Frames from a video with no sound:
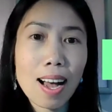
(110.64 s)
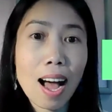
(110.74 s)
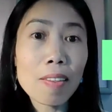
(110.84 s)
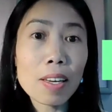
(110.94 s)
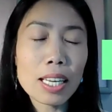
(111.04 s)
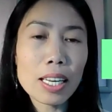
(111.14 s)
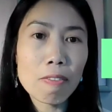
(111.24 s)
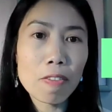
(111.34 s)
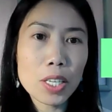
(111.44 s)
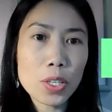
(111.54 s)
Other key
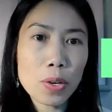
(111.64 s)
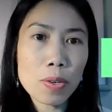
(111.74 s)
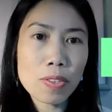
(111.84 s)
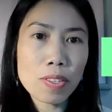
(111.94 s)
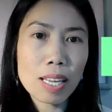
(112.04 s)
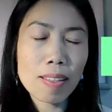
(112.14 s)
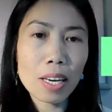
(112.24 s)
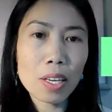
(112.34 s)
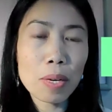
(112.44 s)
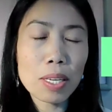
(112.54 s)
features
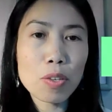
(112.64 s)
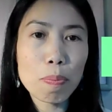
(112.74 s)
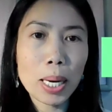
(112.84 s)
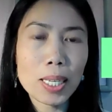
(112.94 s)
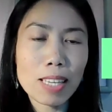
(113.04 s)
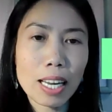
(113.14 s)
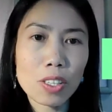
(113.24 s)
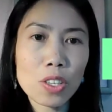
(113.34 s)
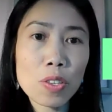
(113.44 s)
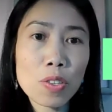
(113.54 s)
that you need to pay
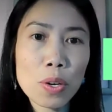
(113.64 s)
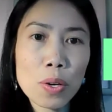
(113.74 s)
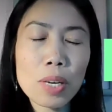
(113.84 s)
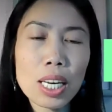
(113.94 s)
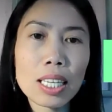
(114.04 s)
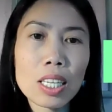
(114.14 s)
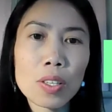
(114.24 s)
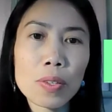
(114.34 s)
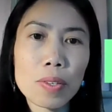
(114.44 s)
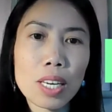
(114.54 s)
attention to
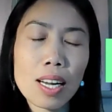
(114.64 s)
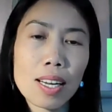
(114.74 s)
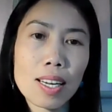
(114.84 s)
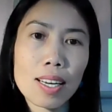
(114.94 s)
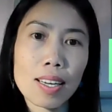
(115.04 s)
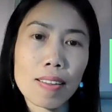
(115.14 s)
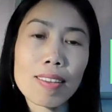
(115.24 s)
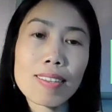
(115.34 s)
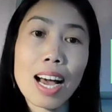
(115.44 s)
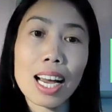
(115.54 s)
include the
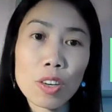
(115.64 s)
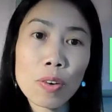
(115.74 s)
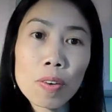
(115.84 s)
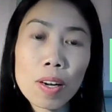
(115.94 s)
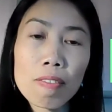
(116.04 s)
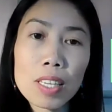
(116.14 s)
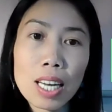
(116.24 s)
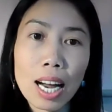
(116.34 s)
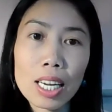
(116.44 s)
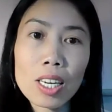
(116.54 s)
title of the
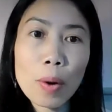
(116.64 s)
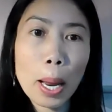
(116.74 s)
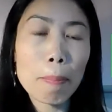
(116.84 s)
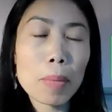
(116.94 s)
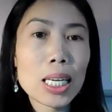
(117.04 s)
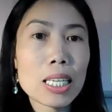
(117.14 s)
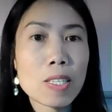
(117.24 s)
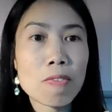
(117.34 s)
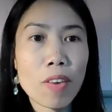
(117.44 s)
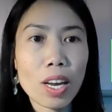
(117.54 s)
diagram. It
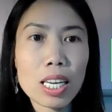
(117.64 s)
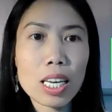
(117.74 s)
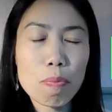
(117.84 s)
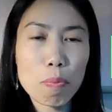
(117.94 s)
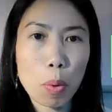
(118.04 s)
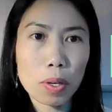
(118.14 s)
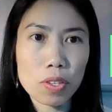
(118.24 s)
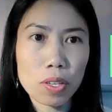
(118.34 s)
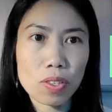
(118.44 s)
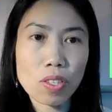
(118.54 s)
is very
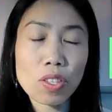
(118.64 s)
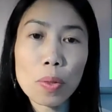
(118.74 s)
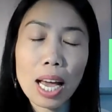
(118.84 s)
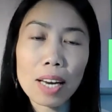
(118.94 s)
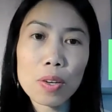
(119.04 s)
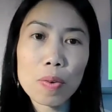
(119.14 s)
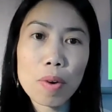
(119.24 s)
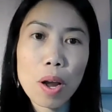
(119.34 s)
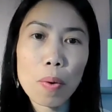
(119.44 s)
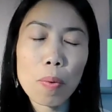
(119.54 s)
important so that you
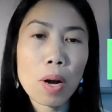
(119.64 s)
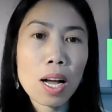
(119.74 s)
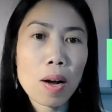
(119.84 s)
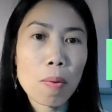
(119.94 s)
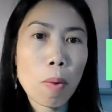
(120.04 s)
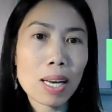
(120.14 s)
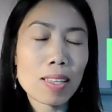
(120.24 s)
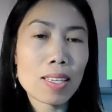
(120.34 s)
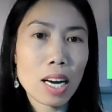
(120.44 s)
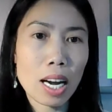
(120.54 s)
know what
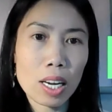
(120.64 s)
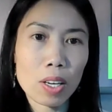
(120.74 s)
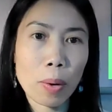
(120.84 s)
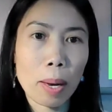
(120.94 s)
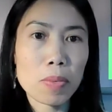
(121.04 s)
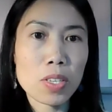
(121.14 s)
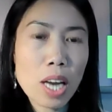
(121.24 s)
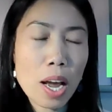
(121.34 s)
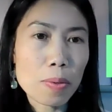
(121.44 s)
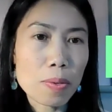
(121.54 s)
the diagram
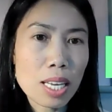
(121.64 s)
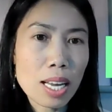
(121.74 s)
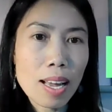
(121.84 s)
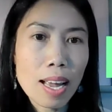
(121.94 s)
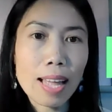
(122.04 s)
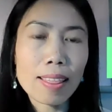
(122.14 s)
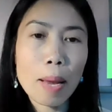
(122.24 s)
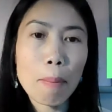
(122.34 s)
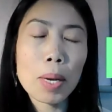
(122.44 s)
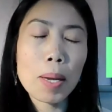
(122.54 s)
shows. And there may